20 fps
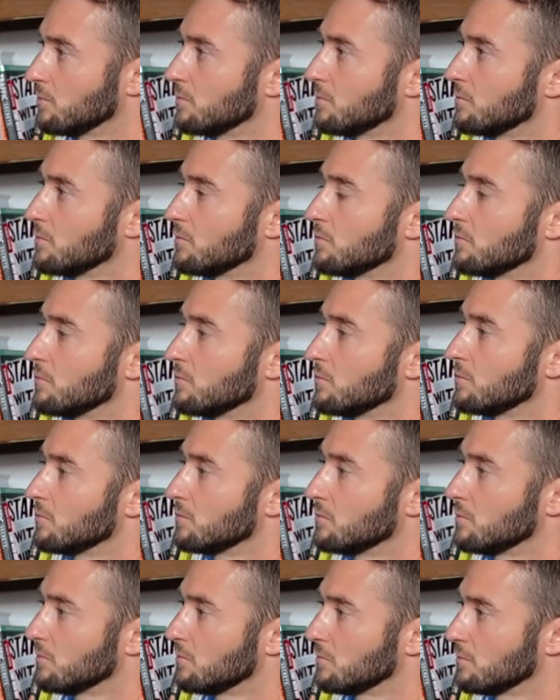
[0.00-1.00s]

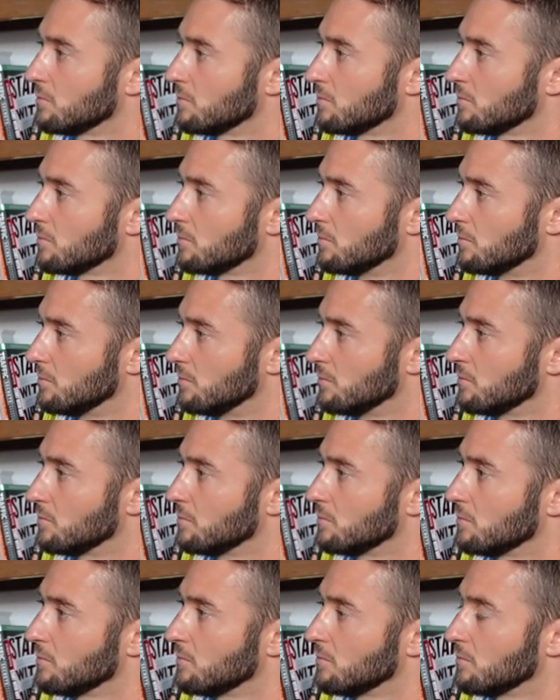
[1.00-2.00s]

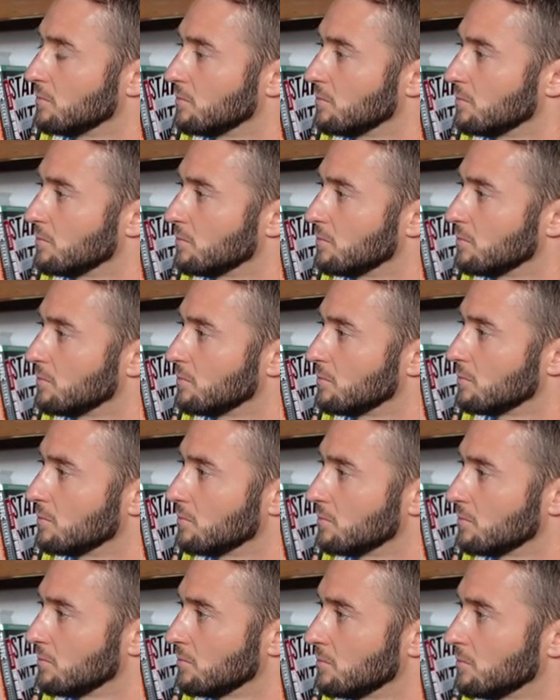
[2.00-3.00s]

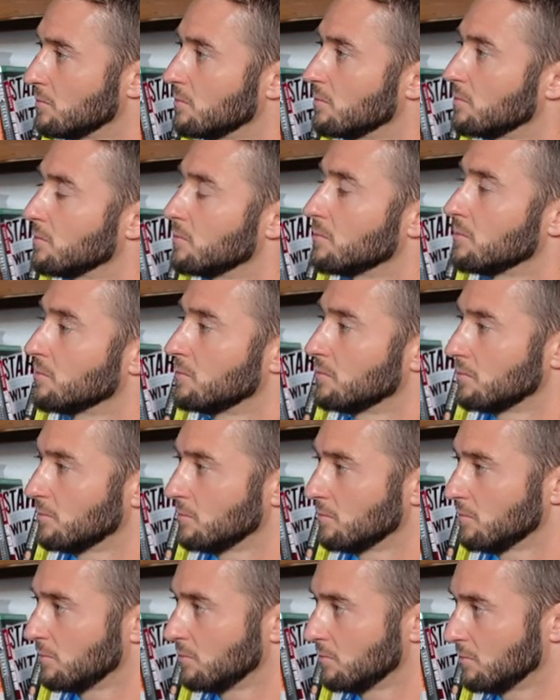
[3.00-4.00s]

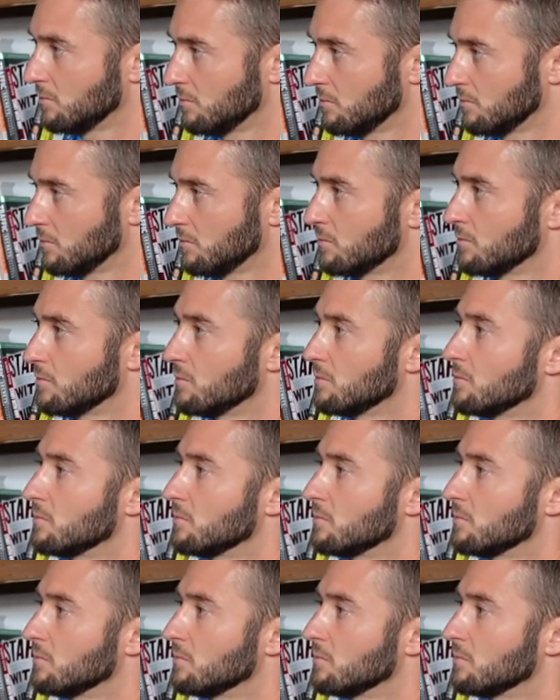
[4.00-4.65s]
This person isn't speaking.